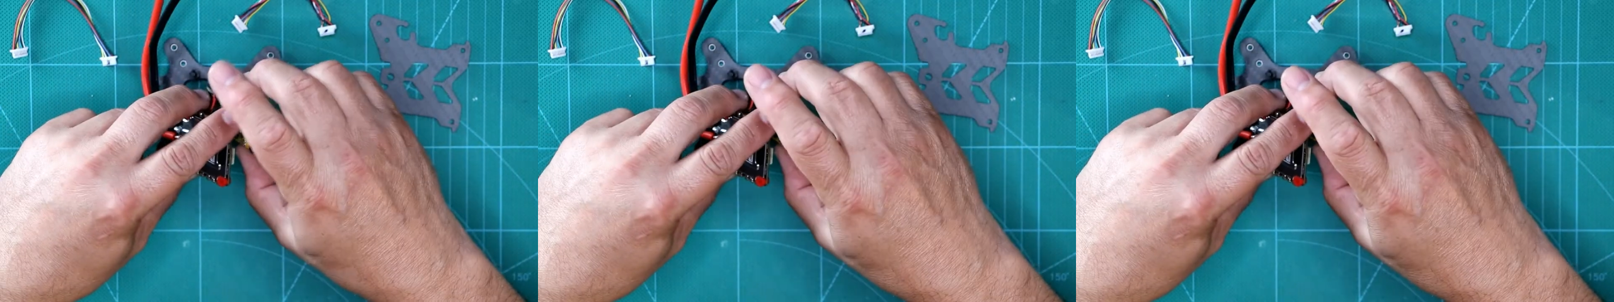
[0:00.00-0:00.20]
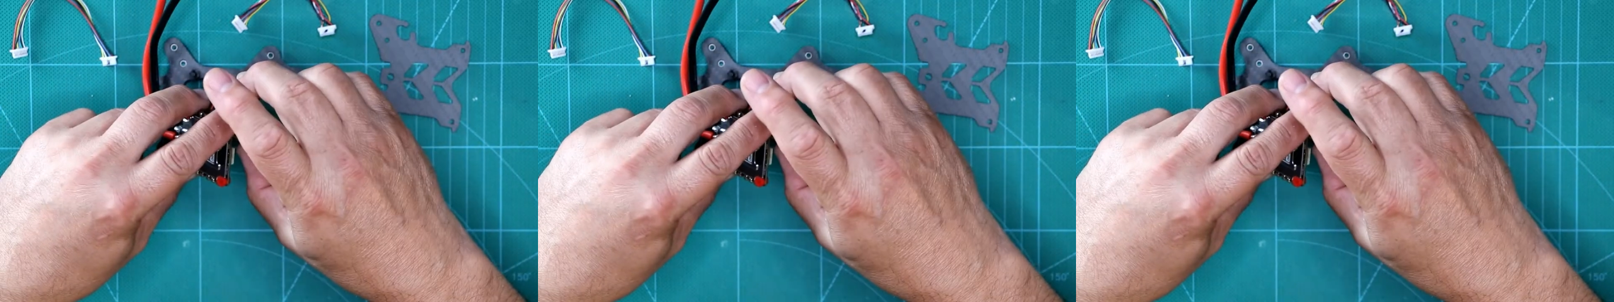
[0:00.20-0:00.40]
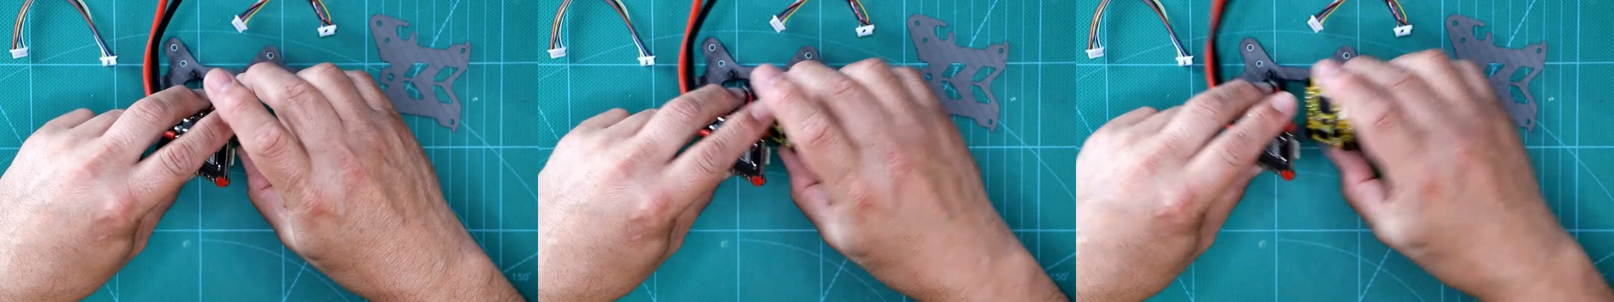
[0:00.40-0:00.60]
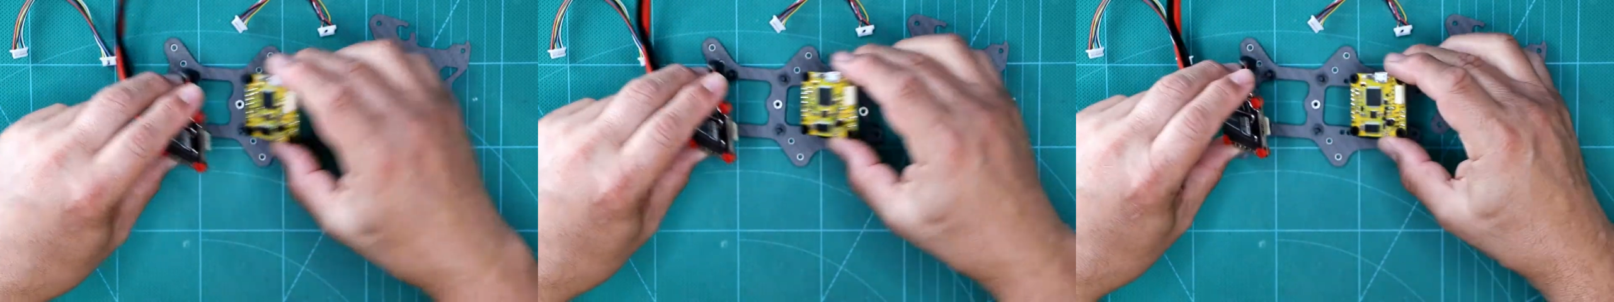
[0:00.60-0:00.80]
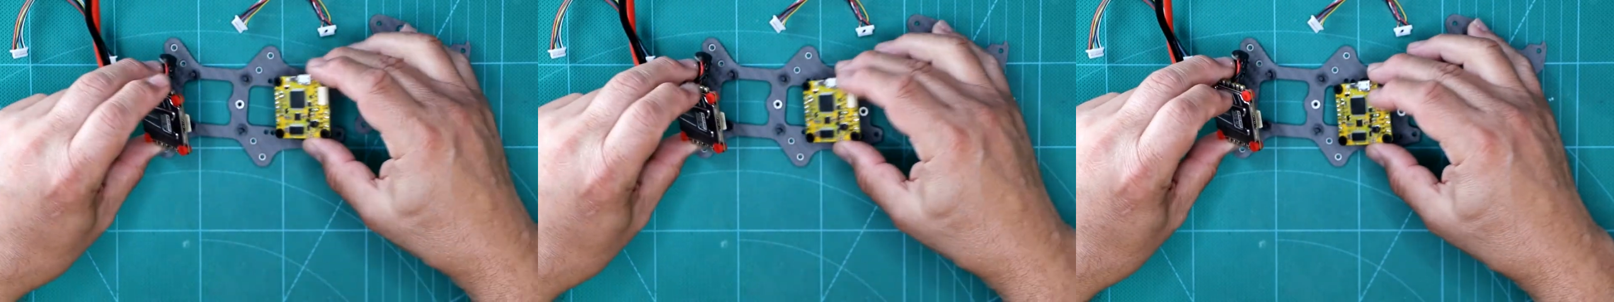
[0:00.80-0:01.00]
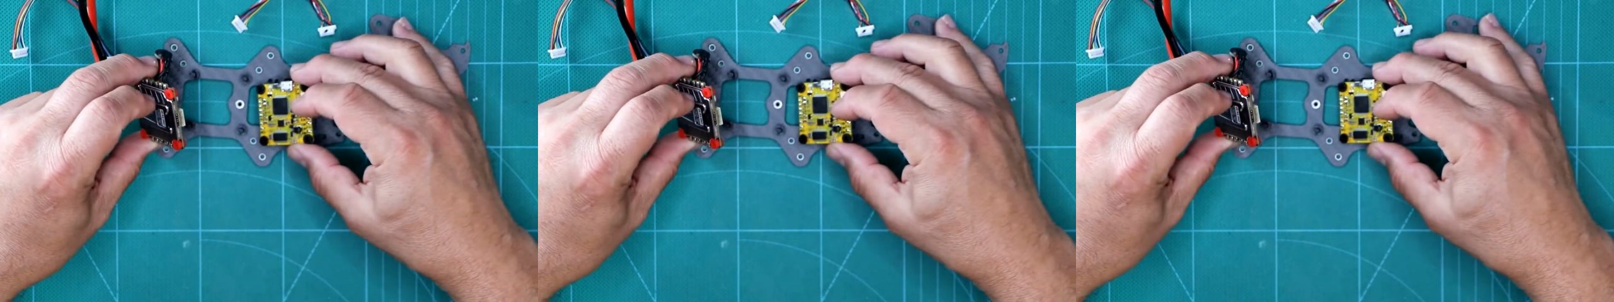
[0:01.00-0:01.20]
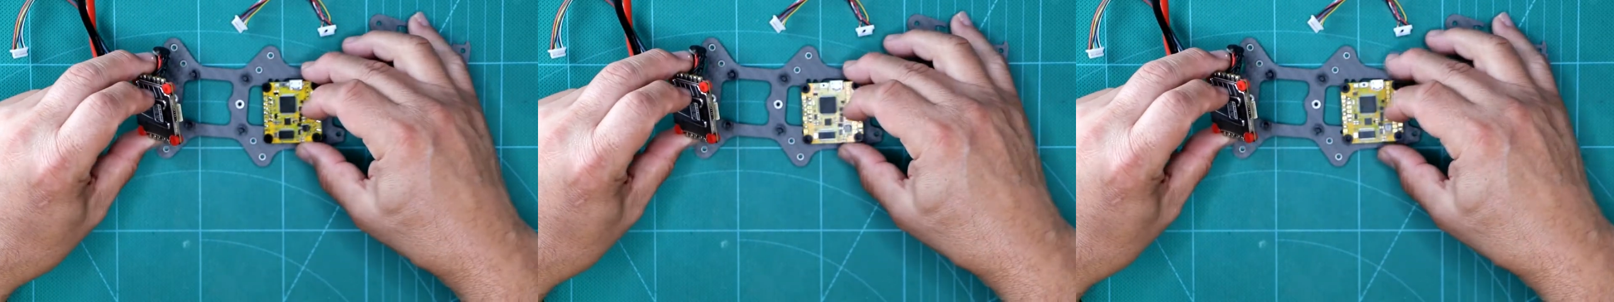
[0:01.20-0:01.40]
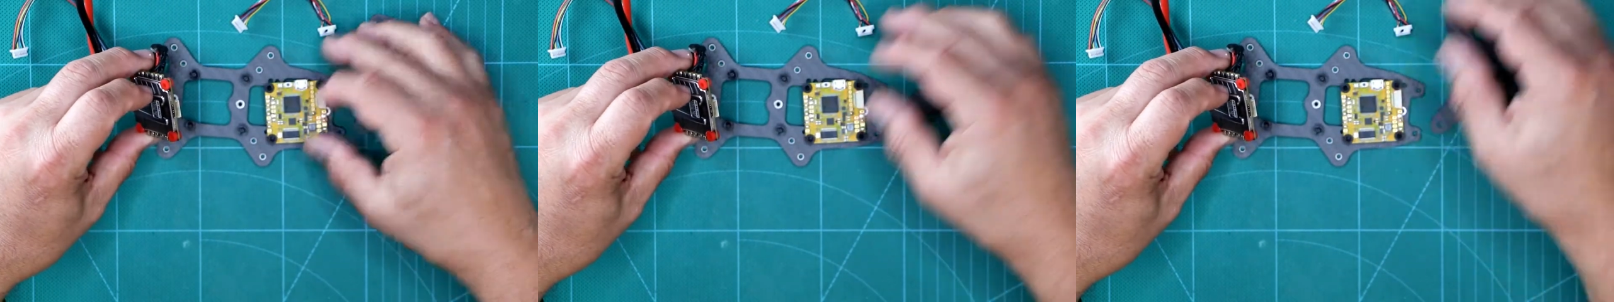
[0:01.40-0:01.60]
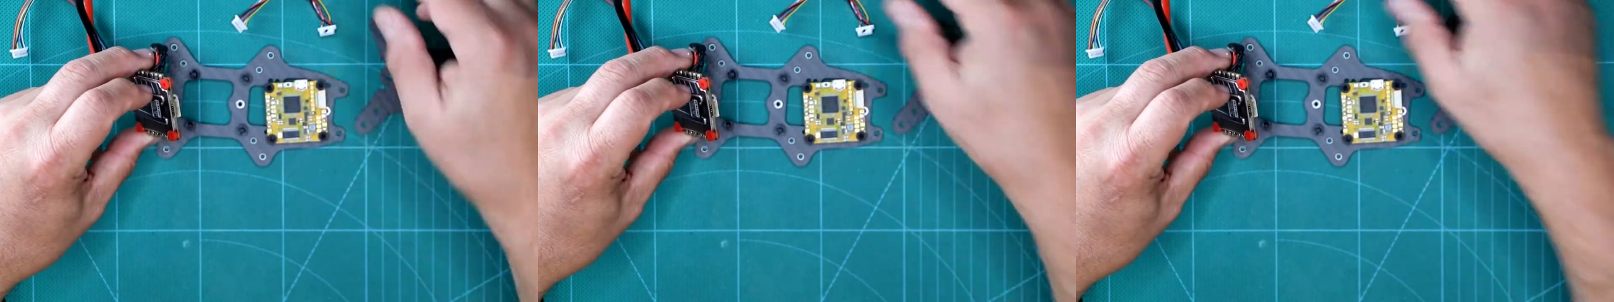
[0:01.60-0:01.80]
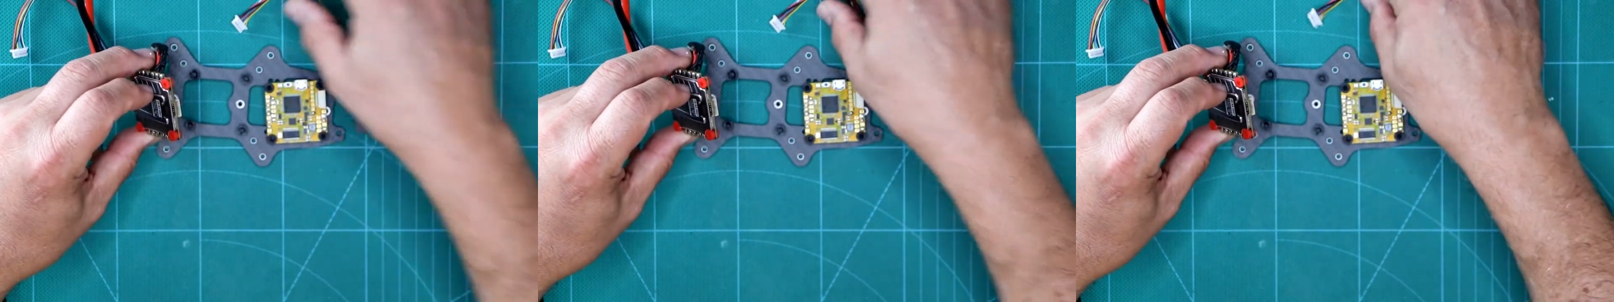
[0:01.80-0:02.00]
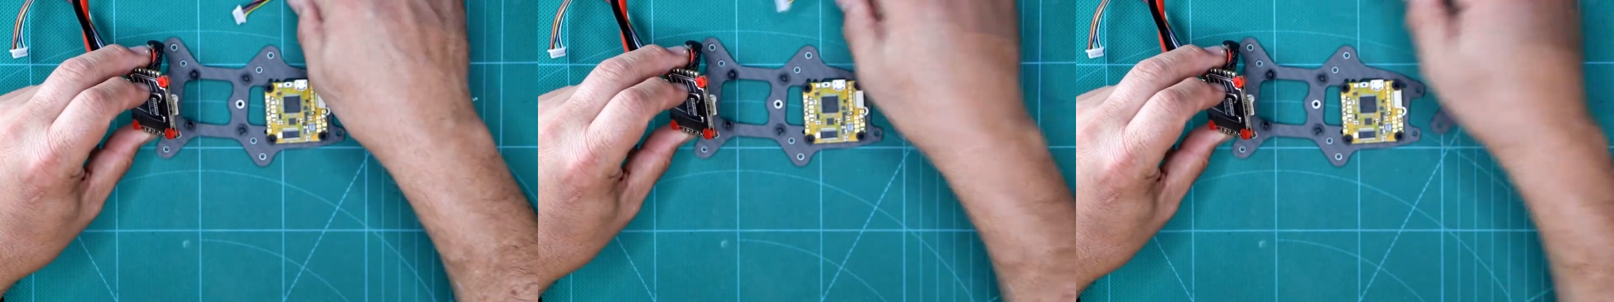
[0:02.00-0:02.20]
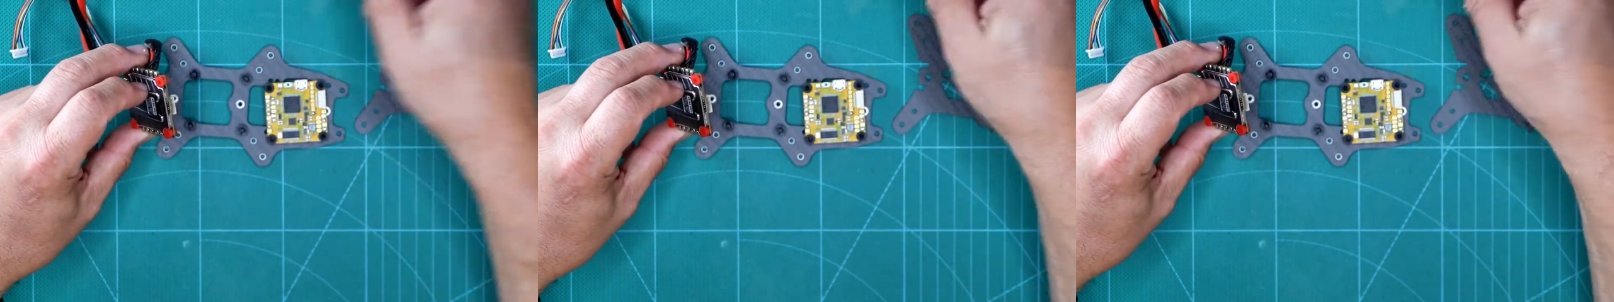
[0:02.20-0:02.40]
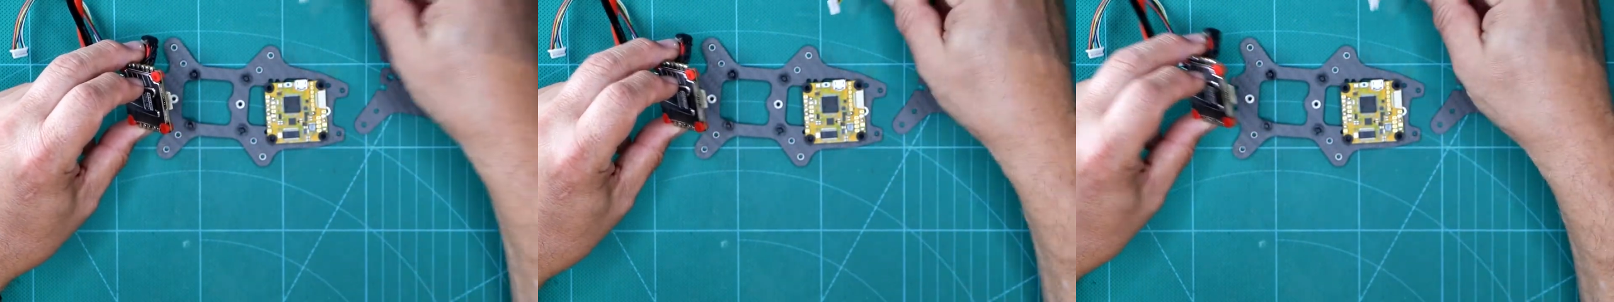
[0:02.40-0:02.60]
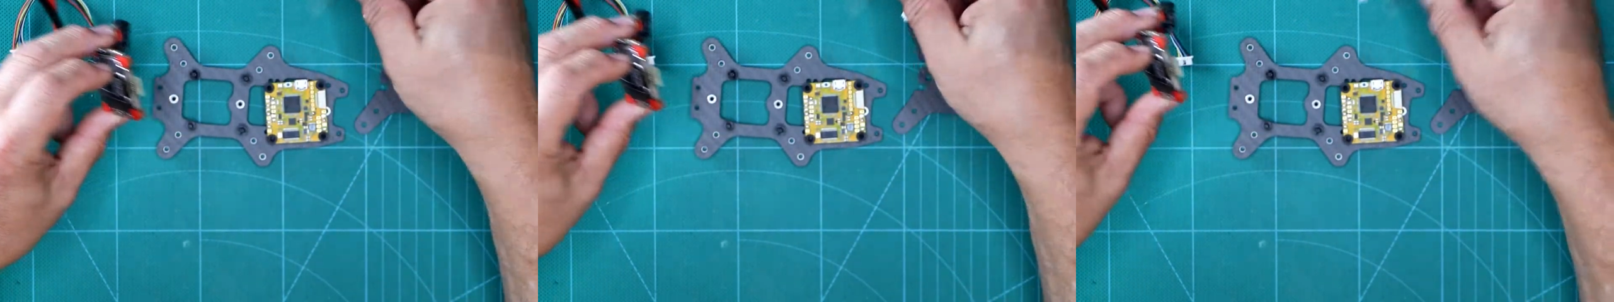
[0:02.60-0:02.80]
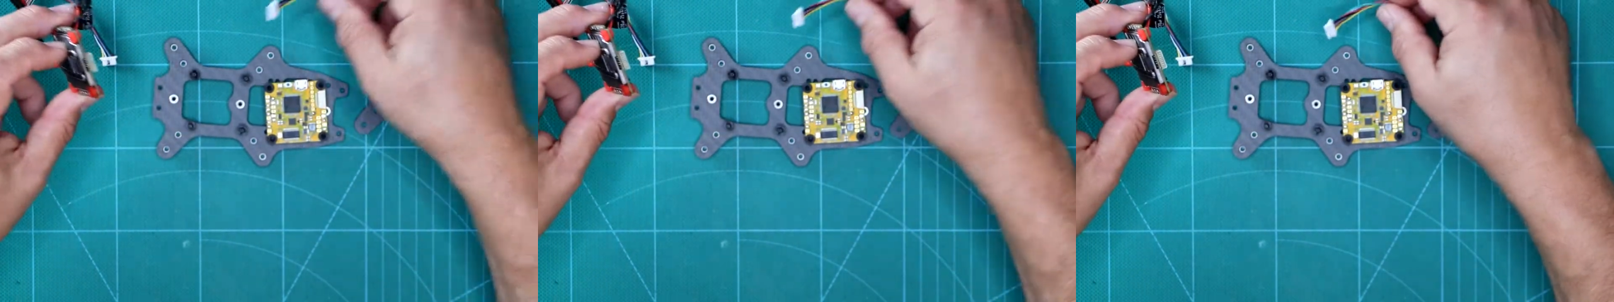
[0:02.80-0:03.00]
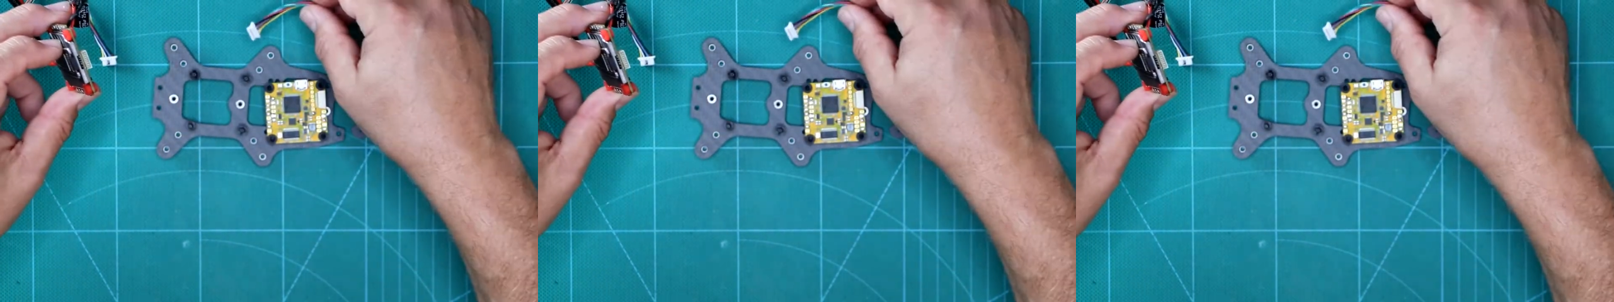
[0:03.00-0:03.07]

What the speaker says: [unreadable: no face in view]